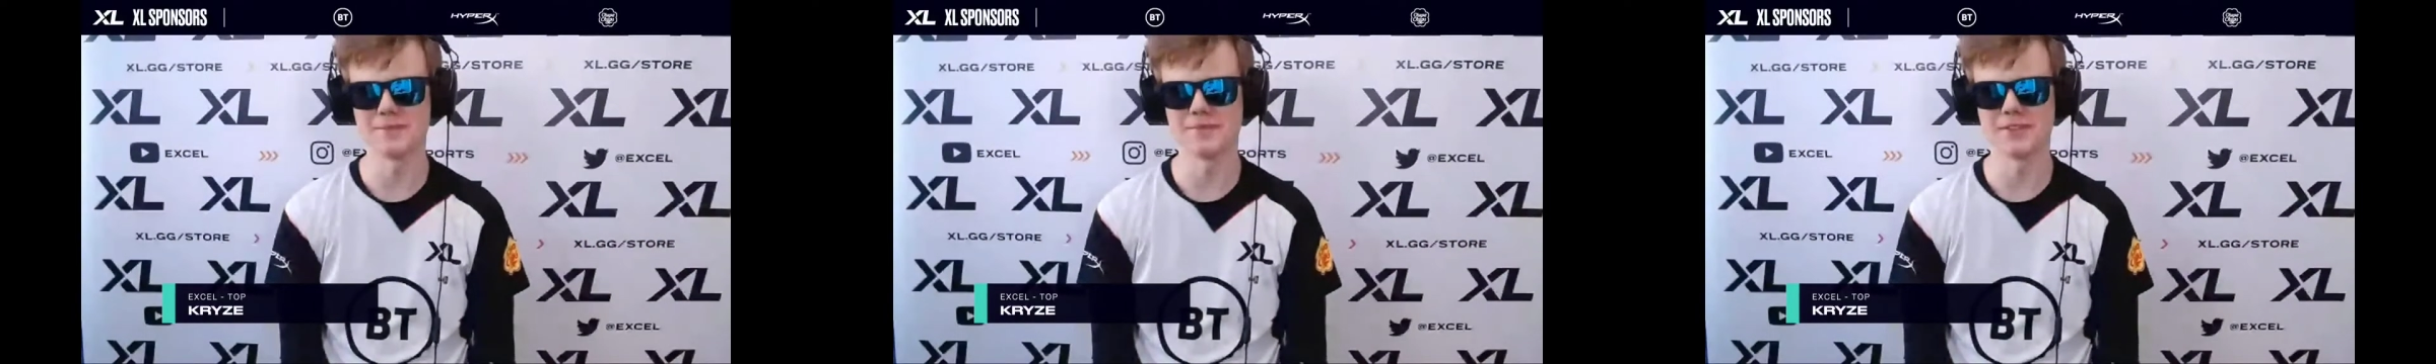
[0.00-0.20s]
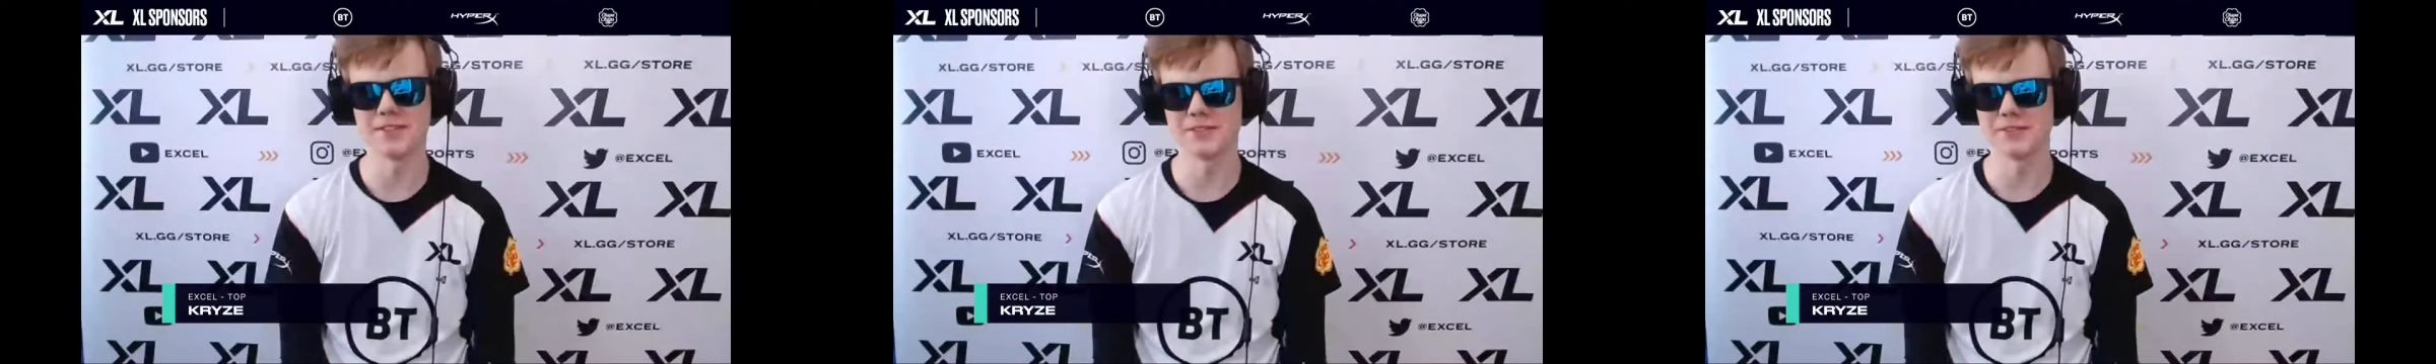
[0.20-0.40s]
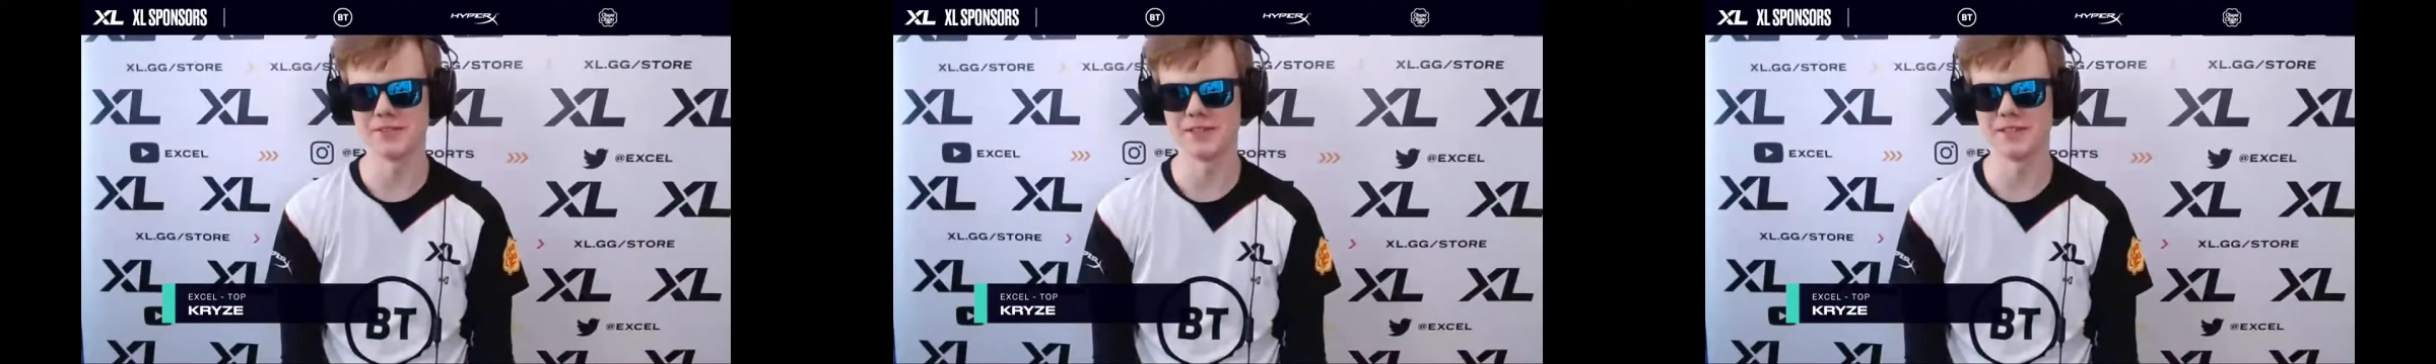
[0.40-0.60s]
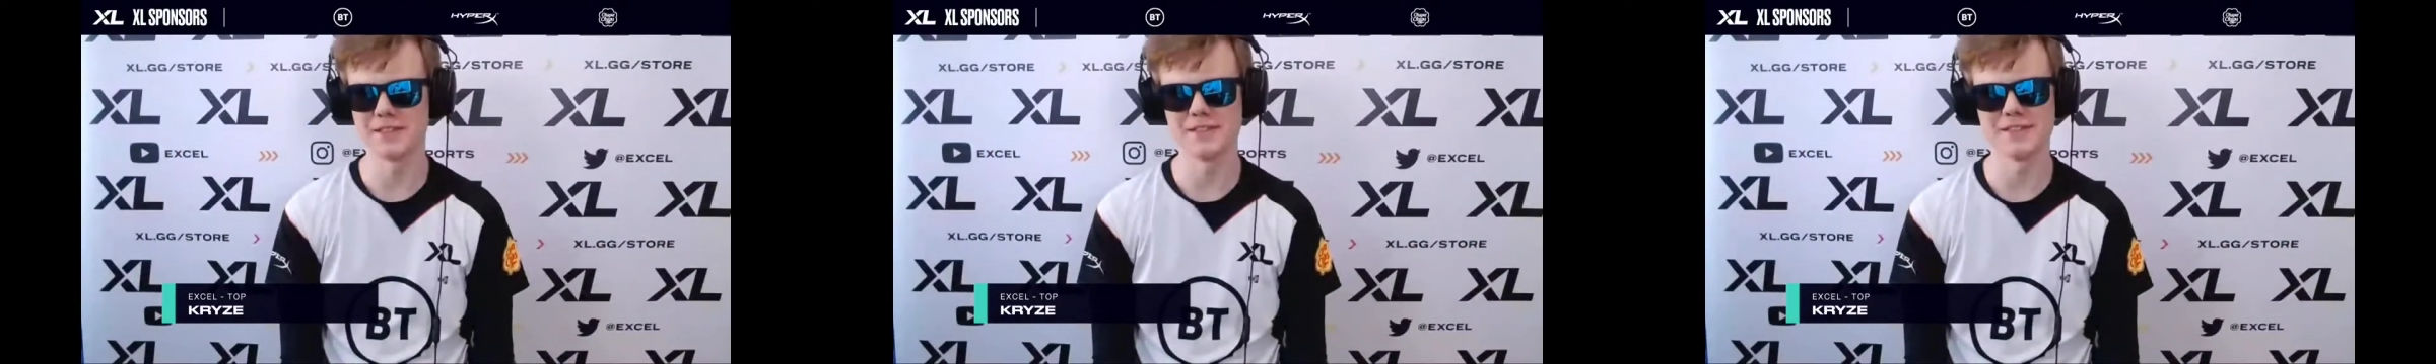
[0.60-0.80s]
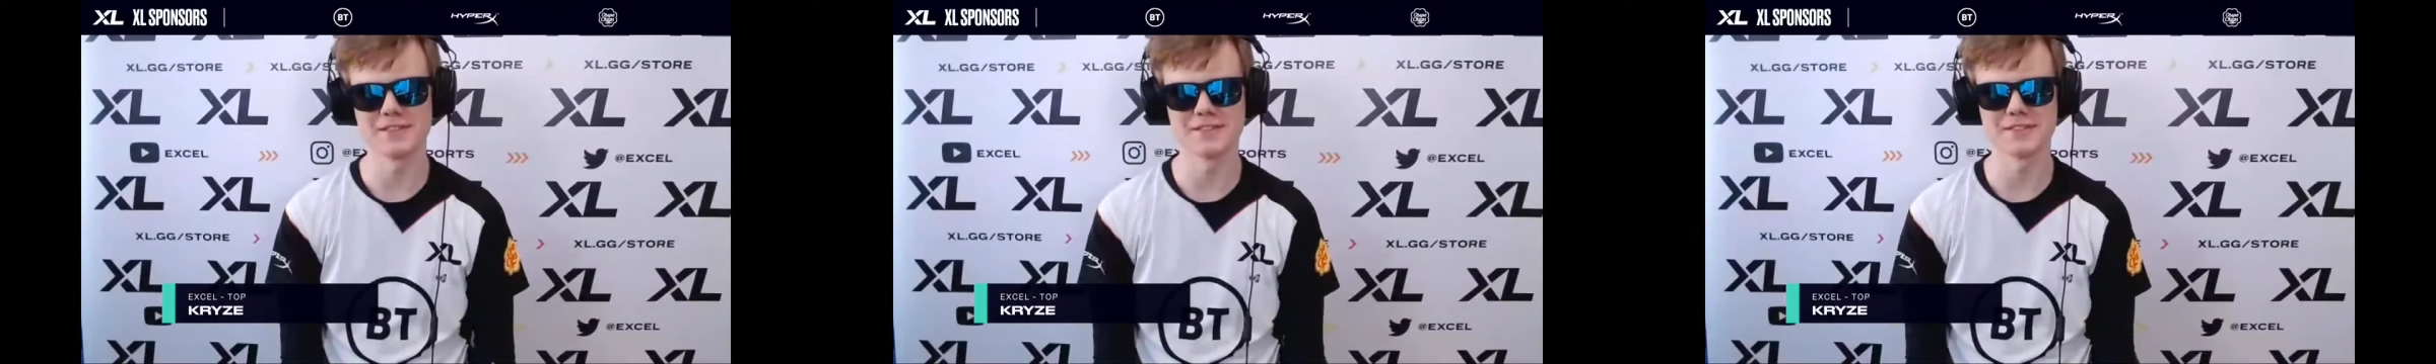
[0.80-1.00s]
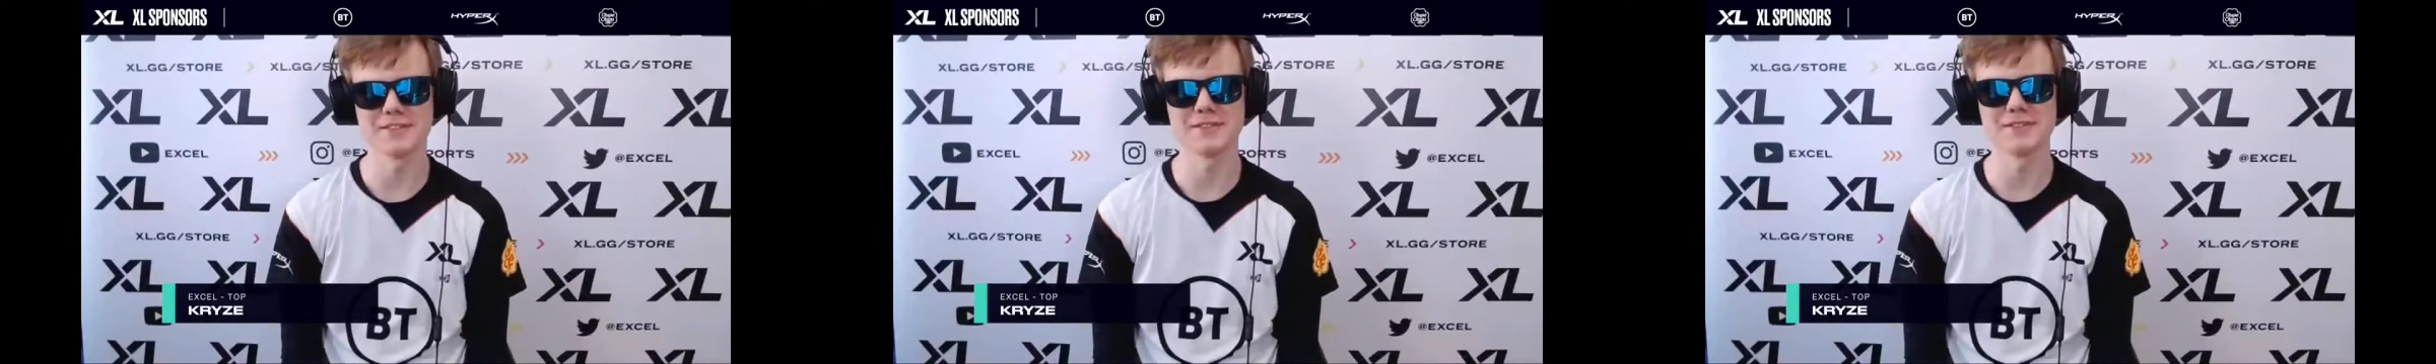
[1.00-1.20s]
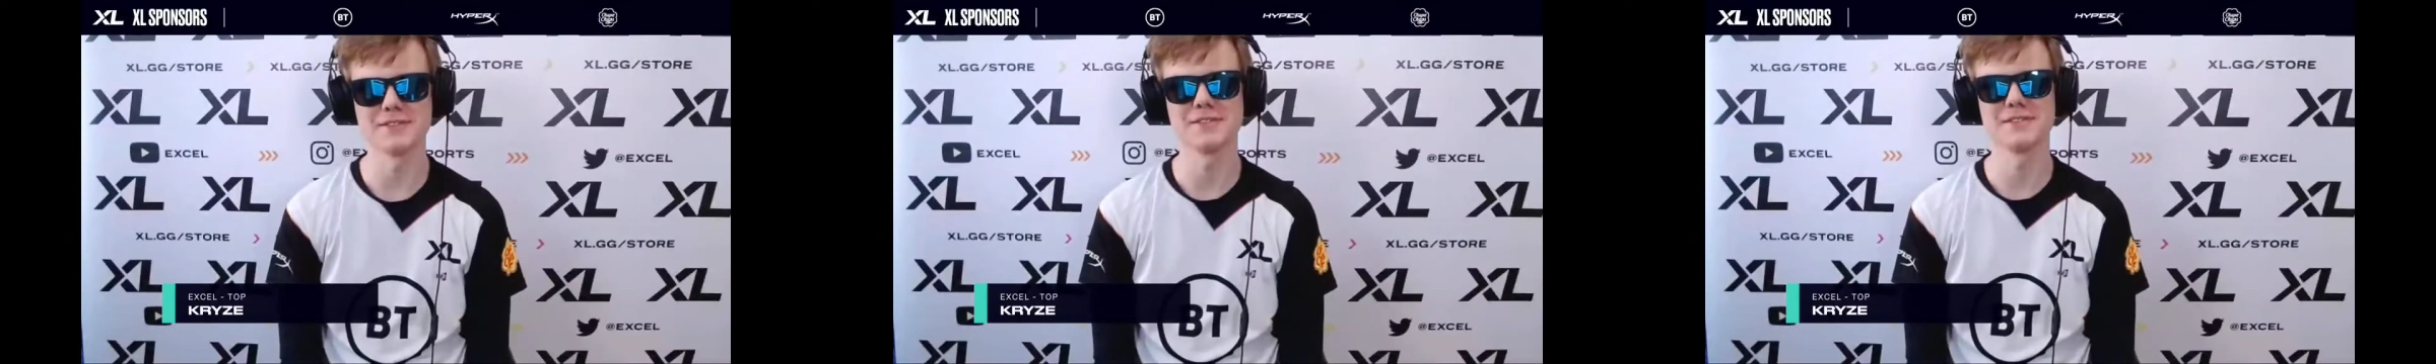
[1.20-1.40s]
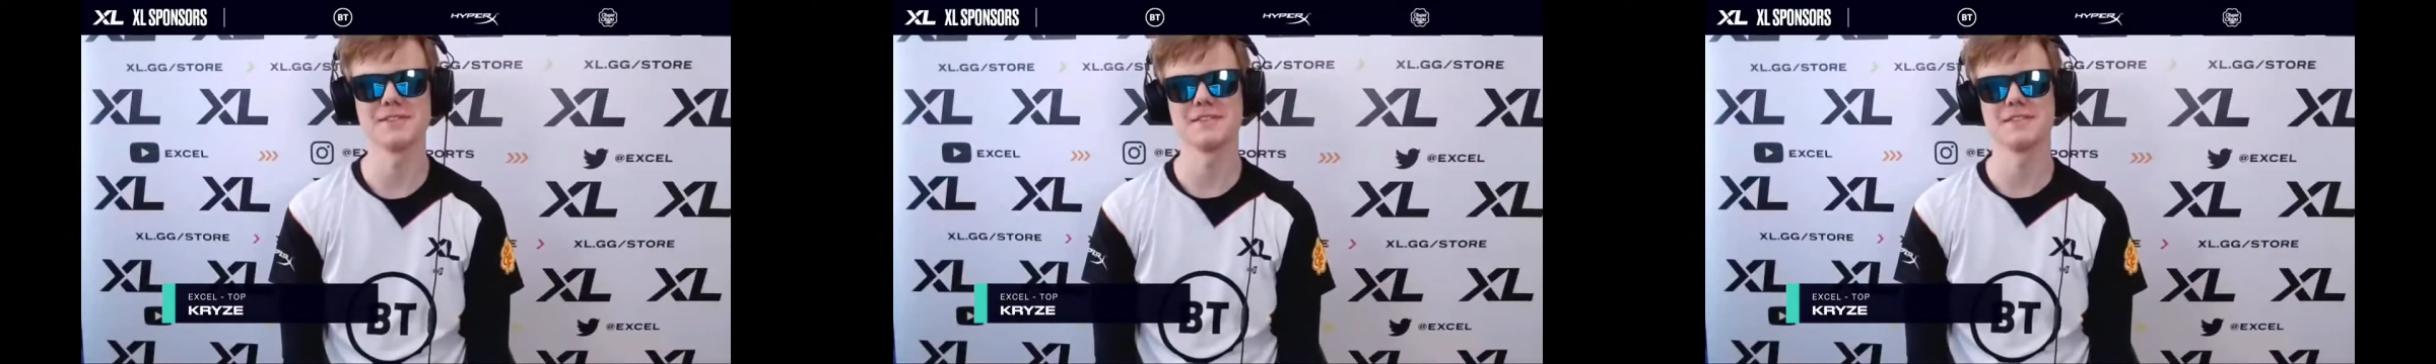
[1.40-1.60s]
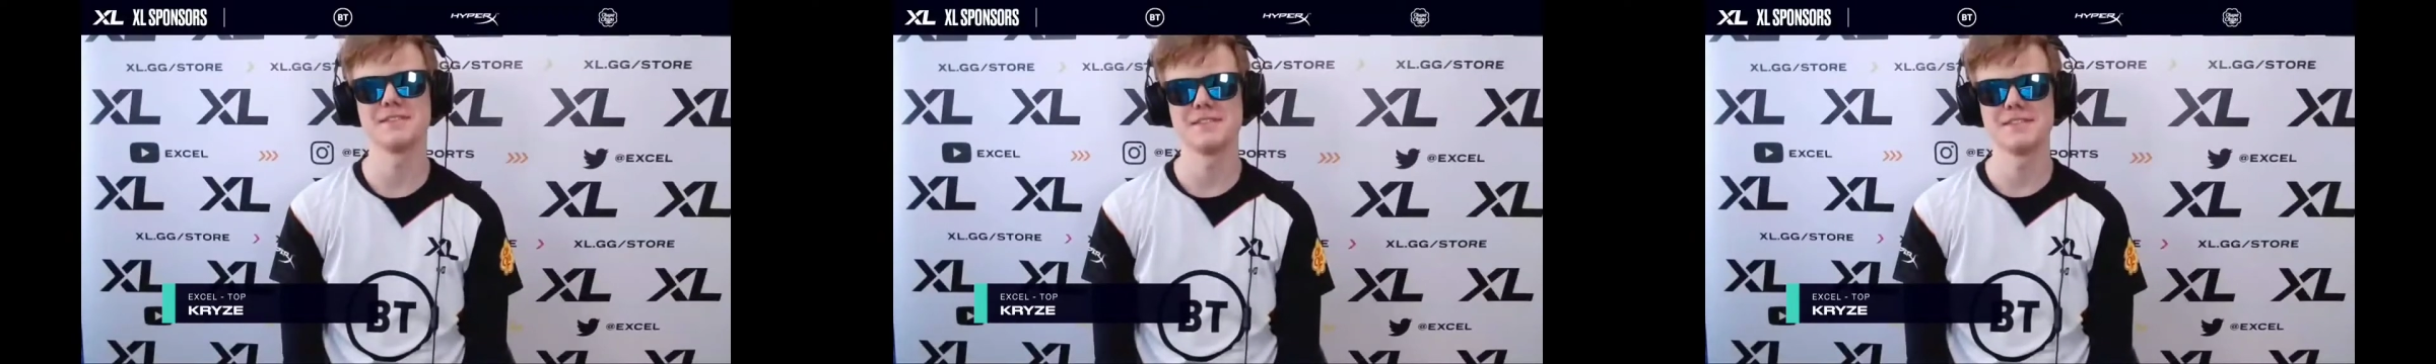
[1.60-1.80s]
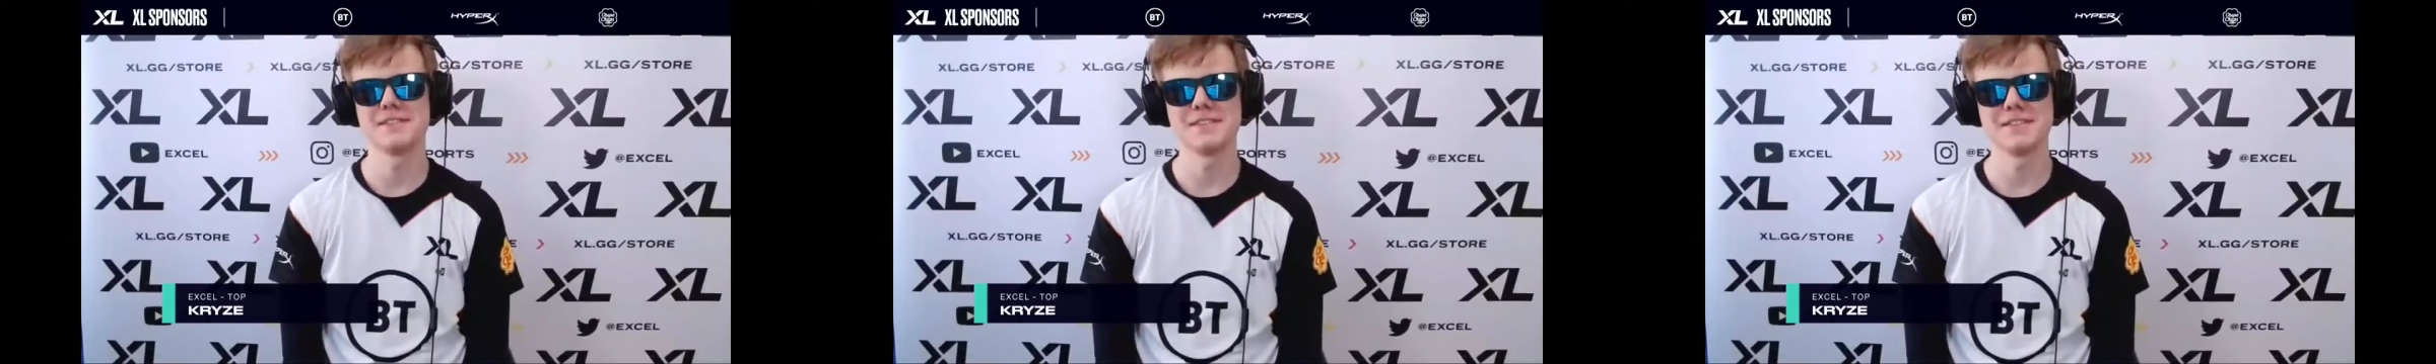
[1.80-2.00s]
very good lately. So
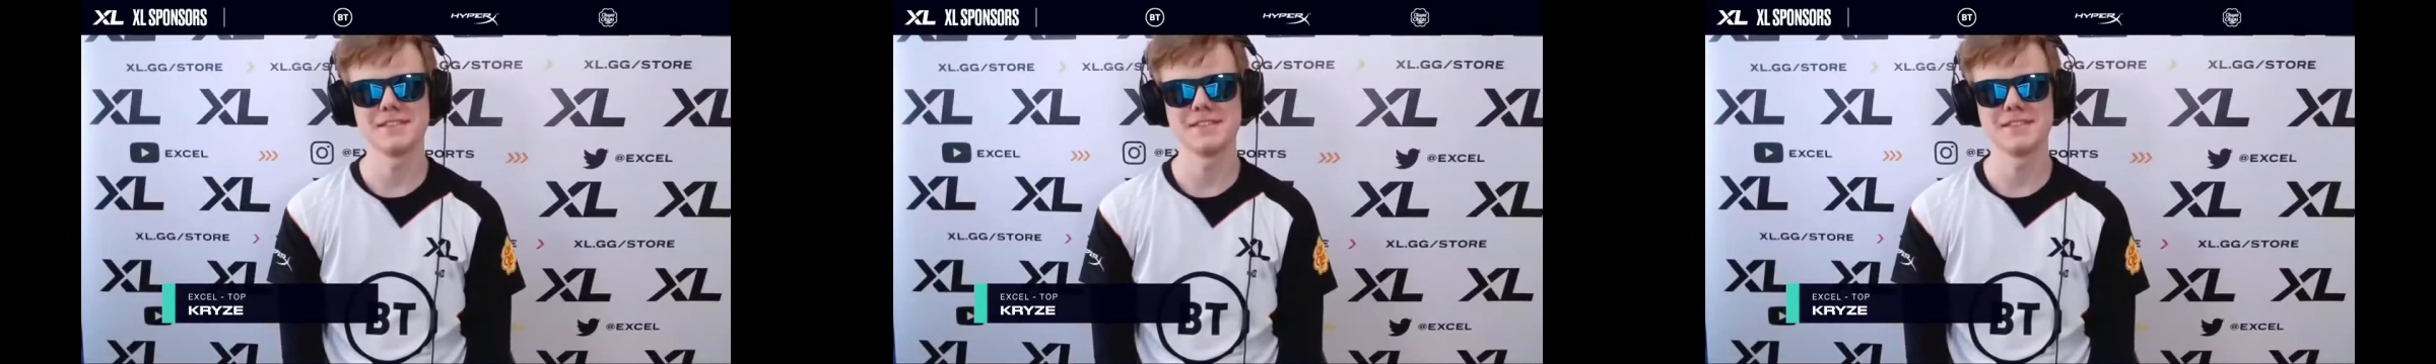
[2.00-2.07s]
yeah.